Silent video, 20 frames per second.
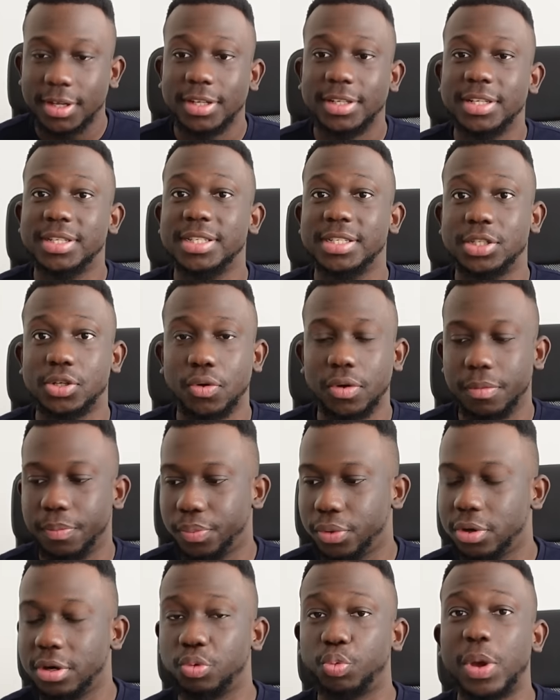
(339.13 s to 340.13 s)
This is so
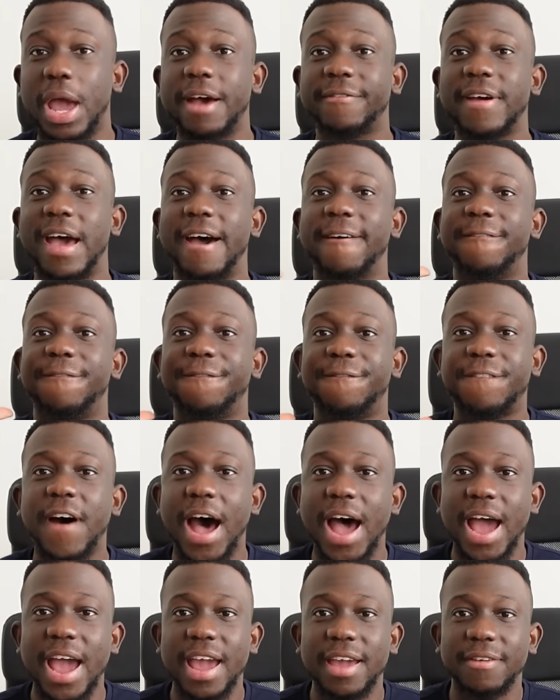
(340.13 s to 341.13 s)
important. We have
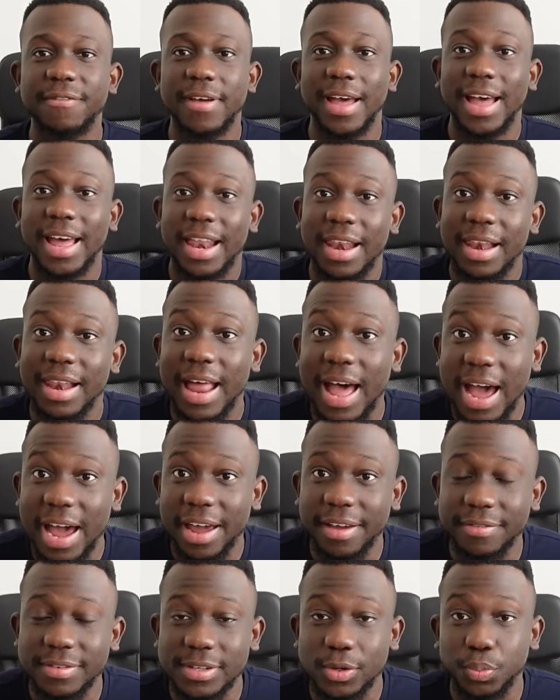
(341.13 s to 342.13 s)
five lives.